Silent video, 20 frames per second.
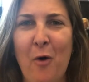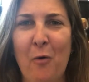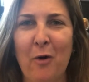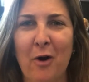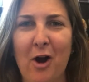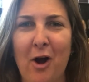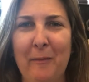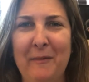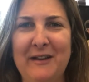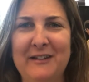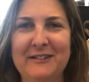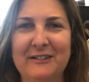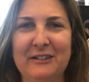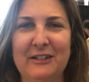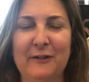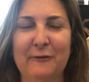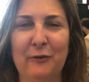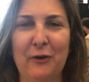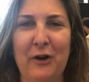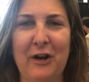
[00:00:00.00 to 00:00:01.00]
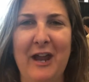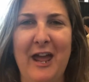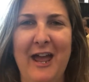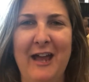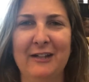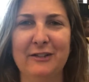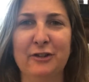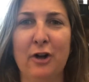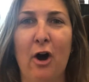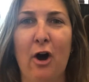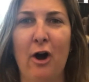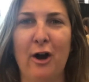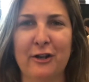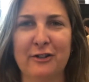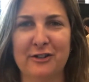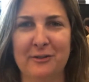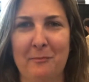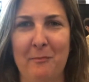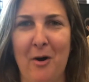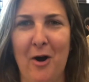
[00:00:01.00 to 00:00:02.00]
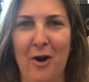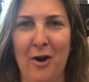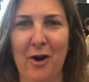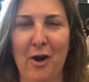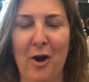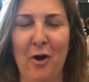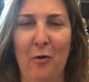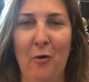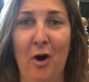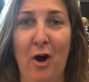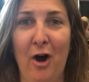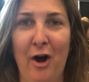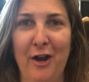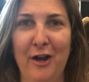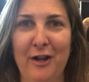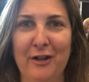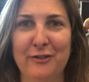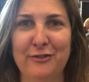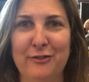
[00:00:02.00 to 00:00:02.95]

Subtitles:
where I'll be delivering a talk tomorrow on